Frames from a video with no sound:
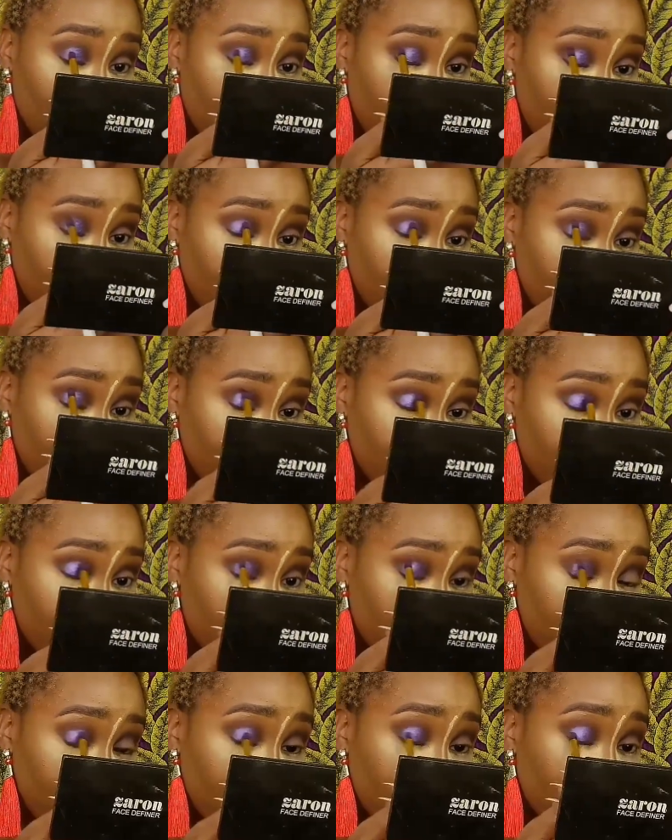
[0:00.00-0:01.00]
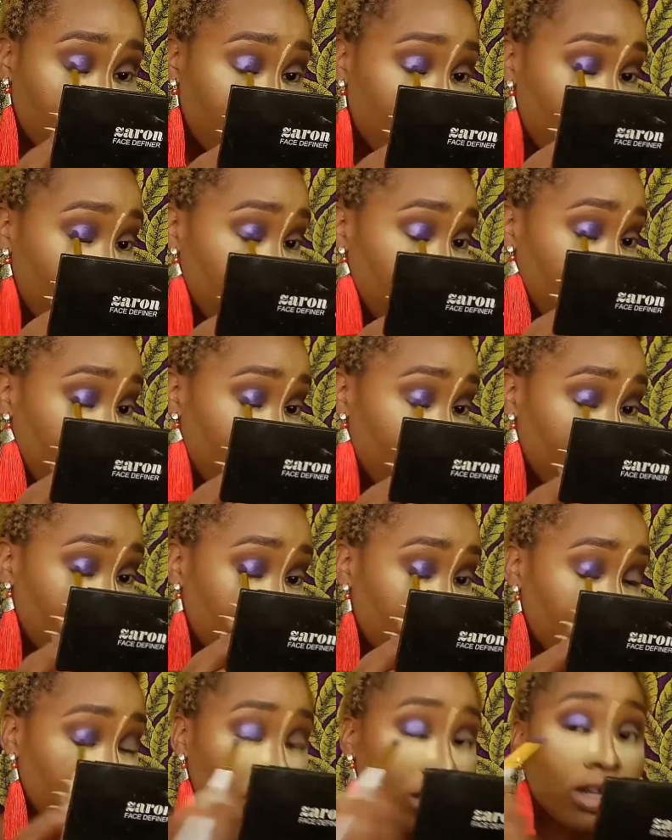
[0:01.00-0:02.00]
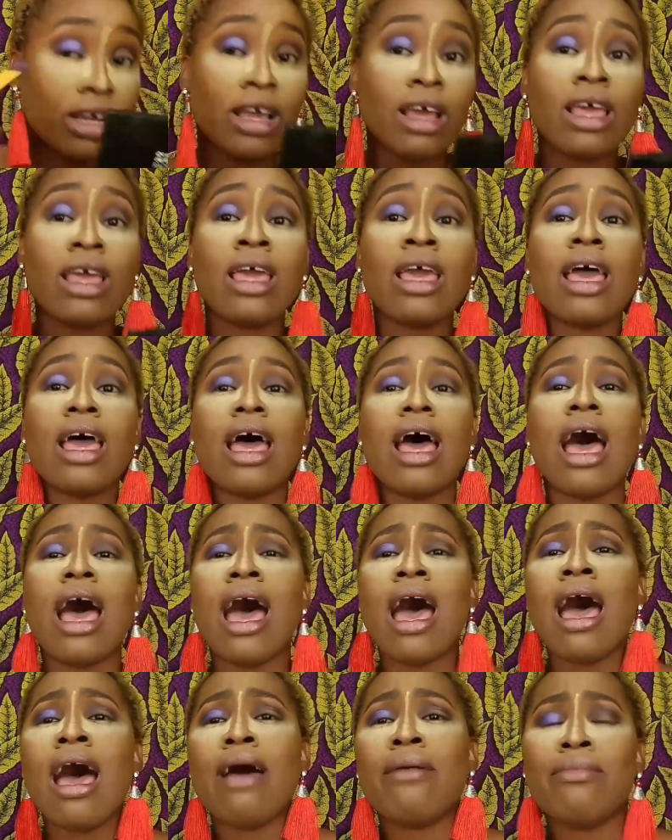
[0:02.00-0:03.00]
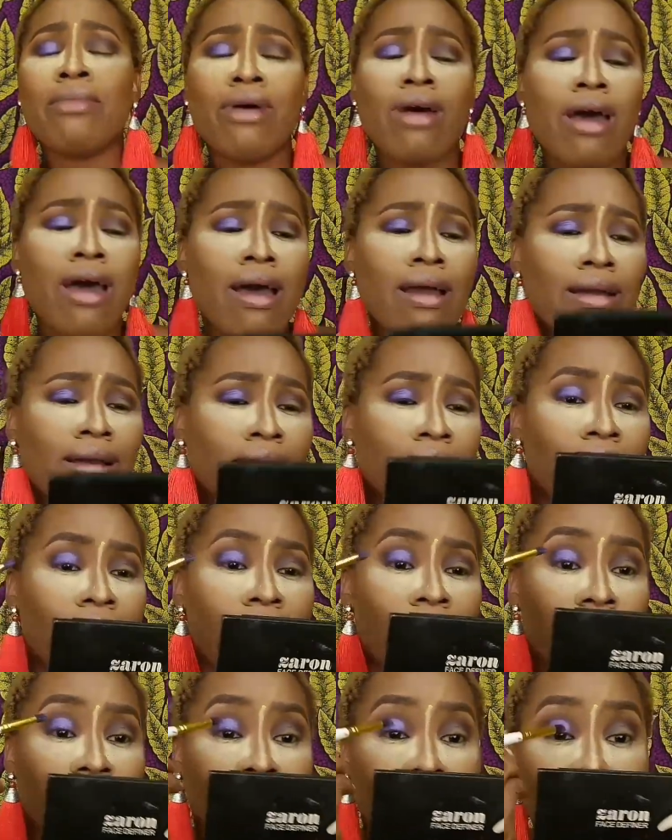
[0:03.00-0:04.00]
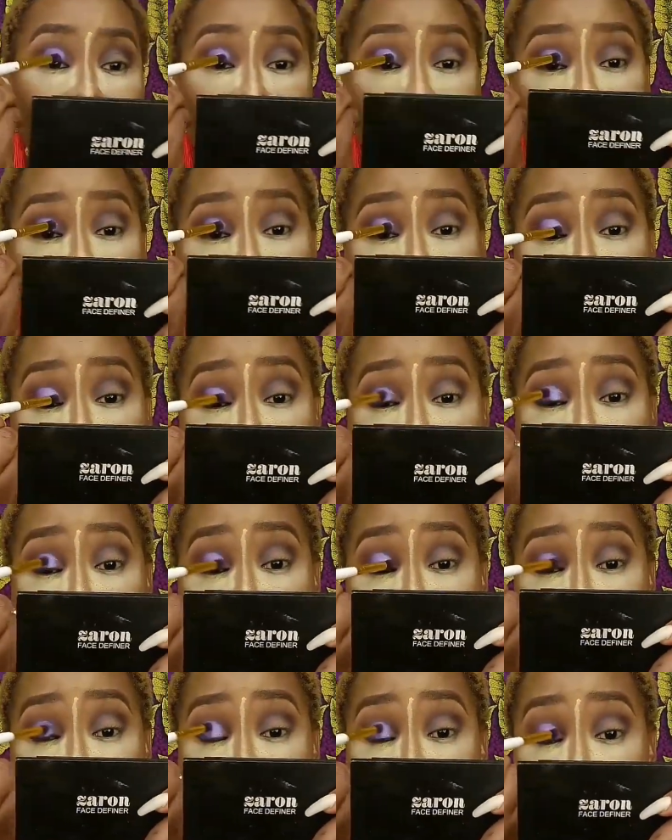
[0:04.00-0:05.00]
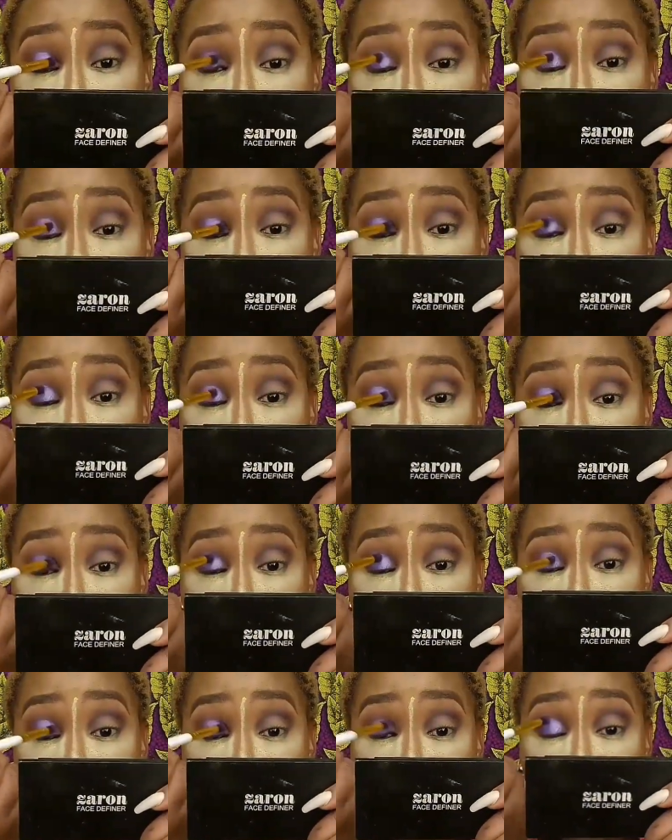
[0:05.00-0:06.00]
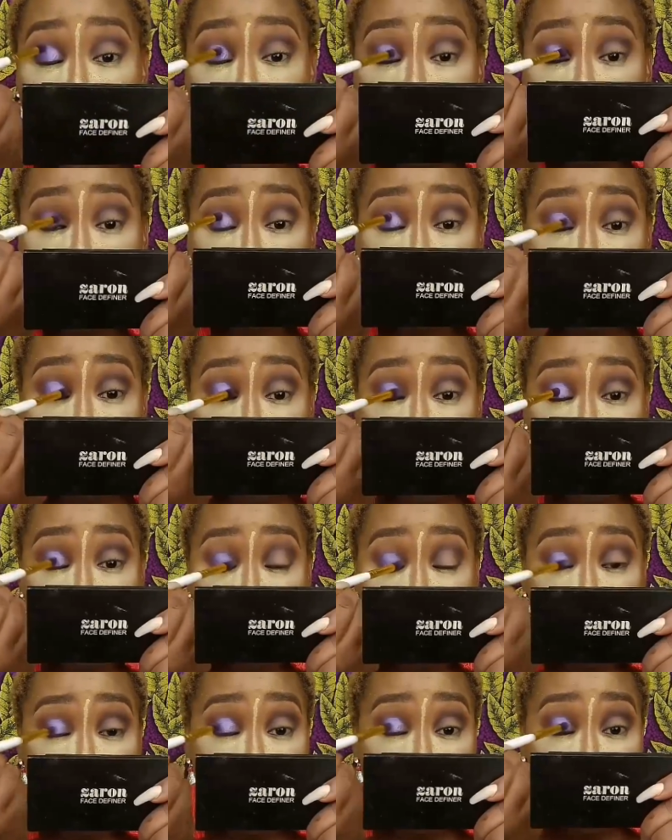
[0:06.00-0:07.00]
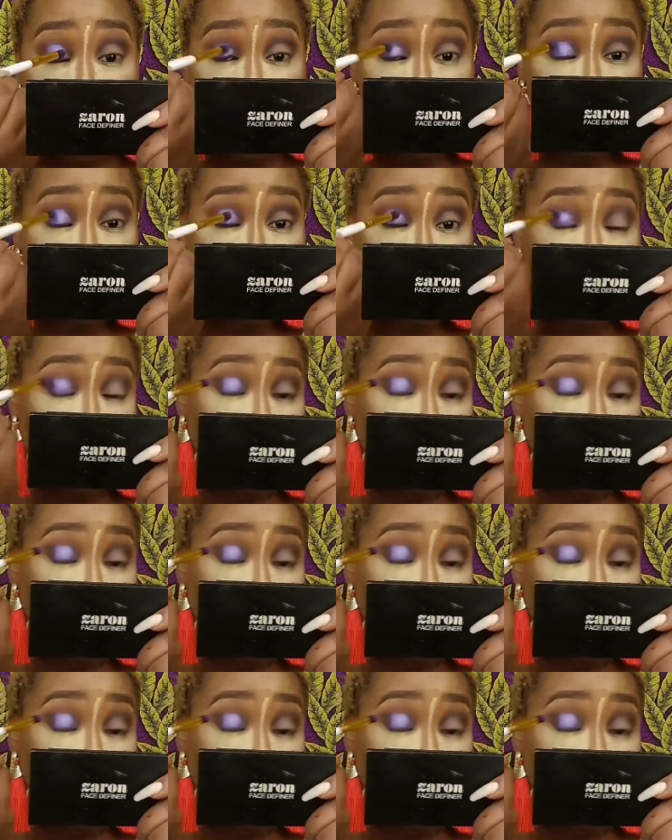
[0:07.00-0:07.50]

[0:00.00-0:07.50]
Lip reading: Oh, I'm a goner. I'm a goner. Somebody catch my breath.